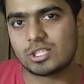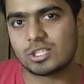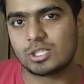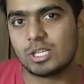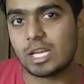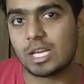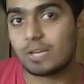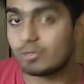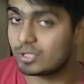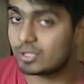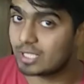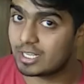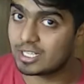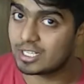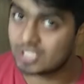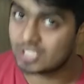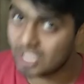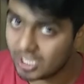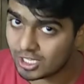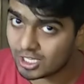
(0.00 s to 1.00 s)
language that is
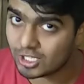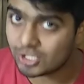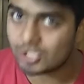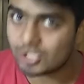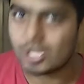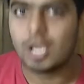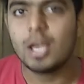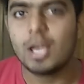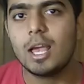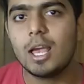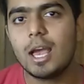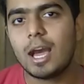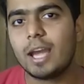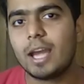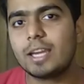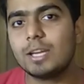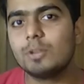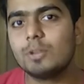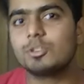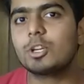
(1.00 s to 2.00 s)
English. I can
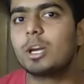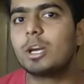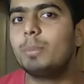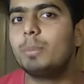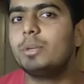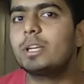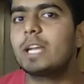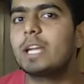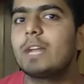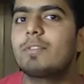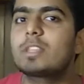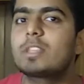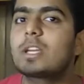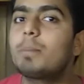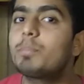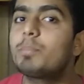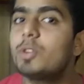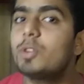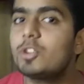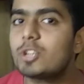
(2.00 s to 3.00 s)
also communicate with
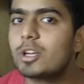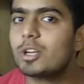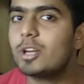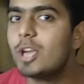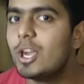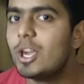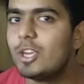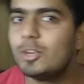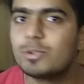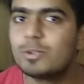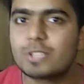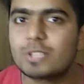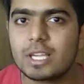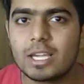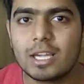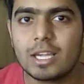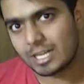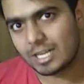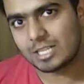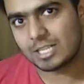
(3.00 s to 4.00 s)
computer using
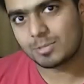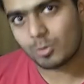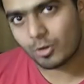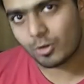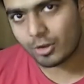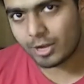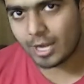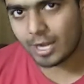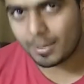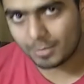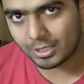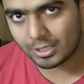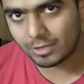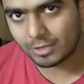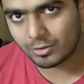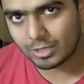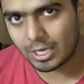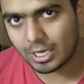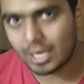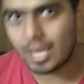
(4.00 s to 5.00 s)
programming,
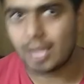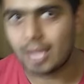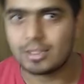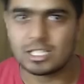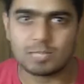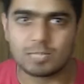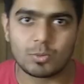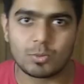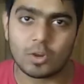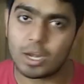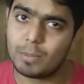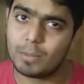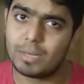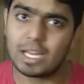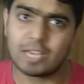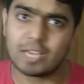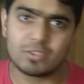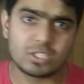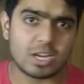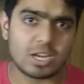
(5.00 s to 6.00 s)
okay? And these programming languages
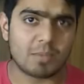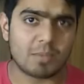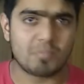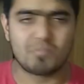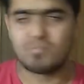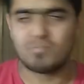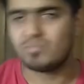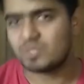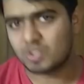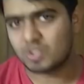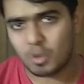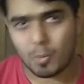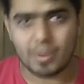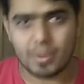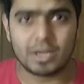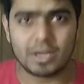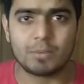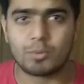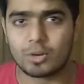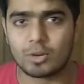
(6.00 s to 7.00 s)
are so many
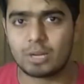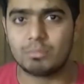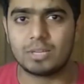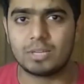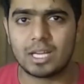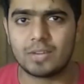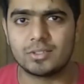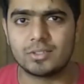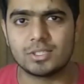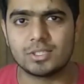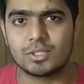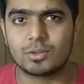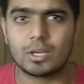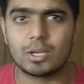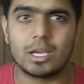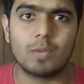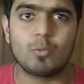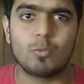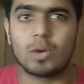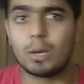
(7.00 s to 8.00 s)
programming languages, okay?
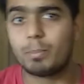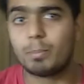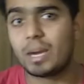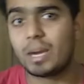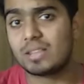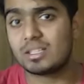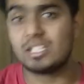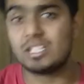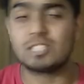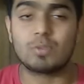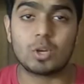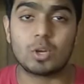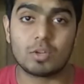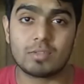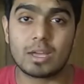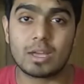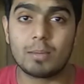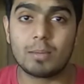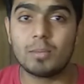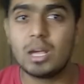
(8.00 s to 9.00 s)
Python is one of them,
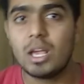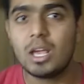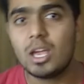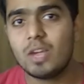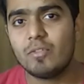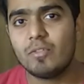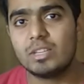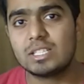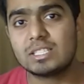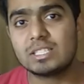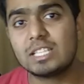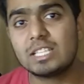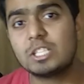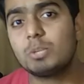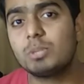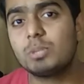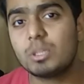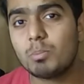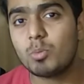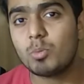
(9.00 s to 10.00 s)
which is said to be the
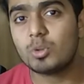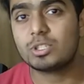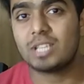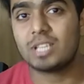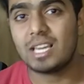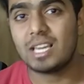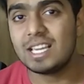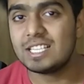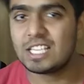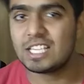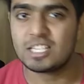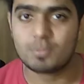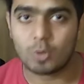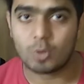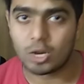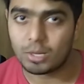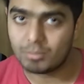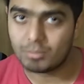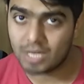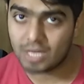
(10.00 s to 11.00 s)
most easiest programming
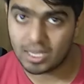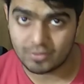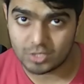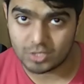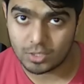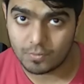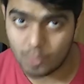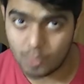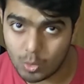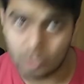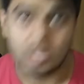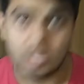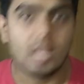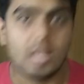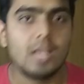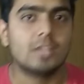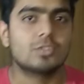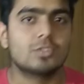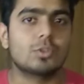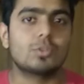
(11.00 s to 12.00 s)
language of all.
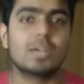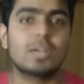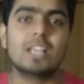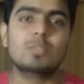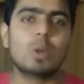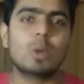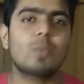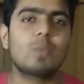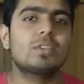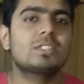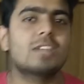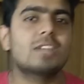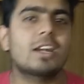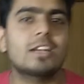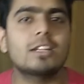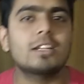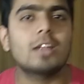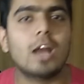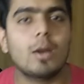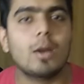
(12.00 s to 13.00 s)
So that's why we started
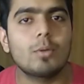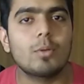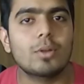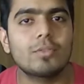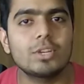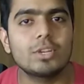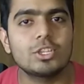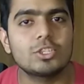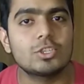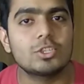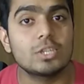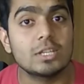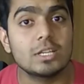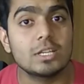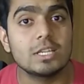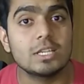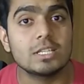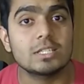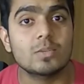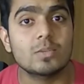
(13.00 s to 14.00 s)
our video series
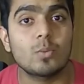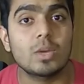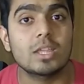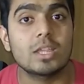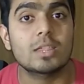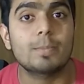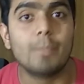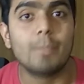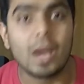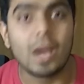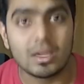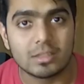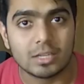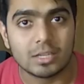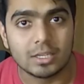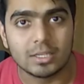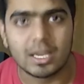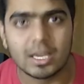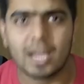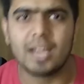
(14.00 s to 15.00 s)
with Python,
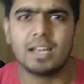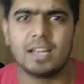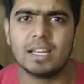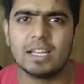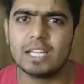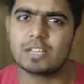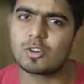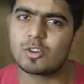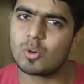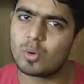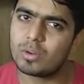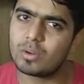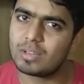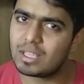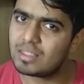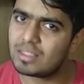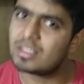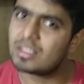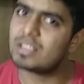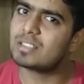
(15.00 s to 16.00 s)
and later on in
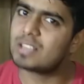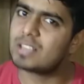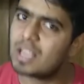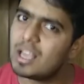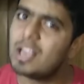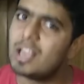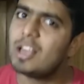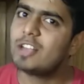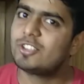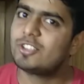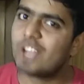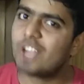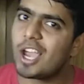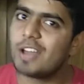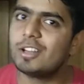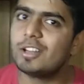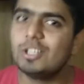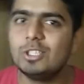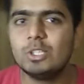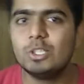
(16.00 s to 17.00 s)
this channel
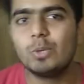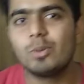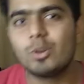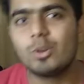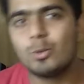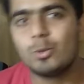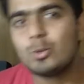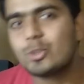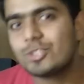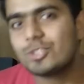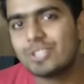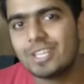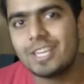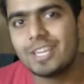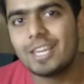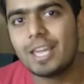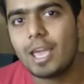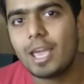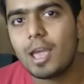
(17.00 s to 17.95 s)
you will also see